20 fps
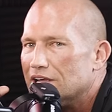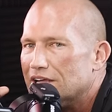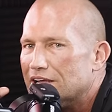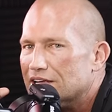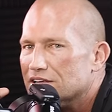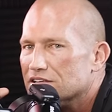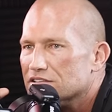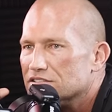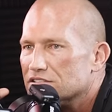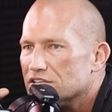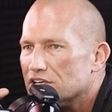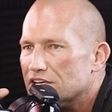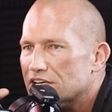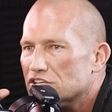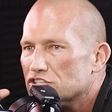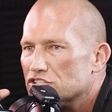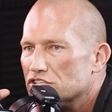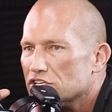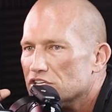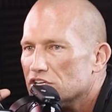is
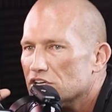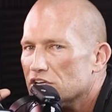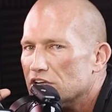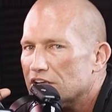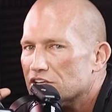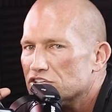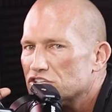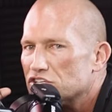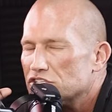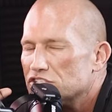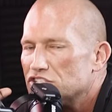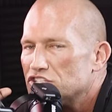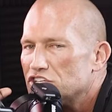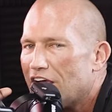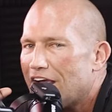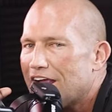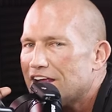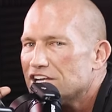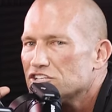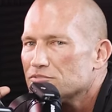is is
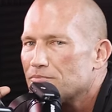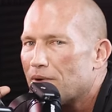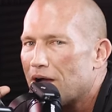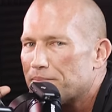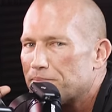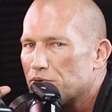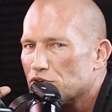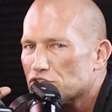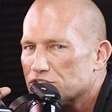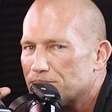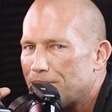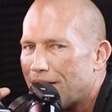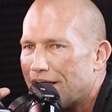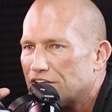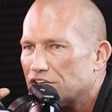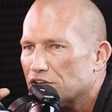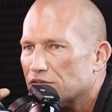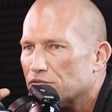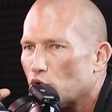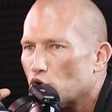change my
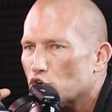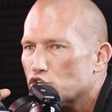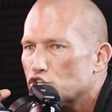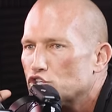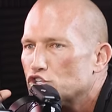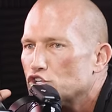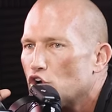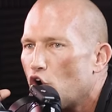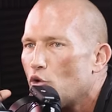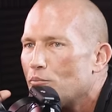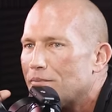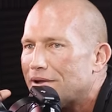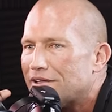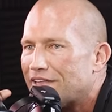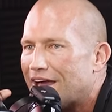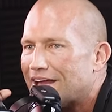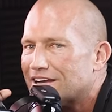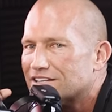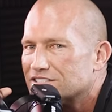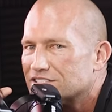perspective or show me
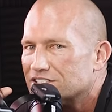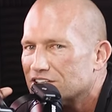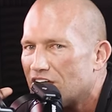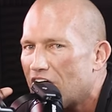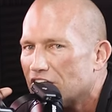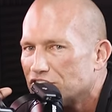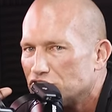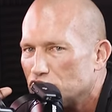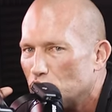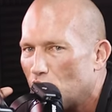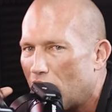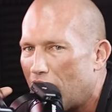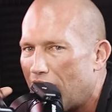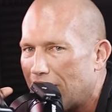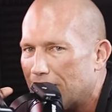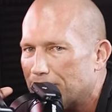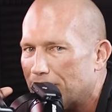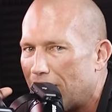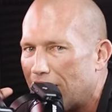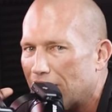that it's not too
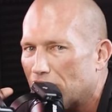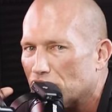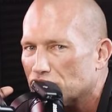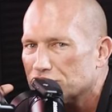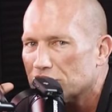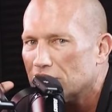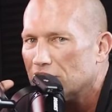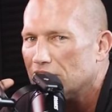high miles,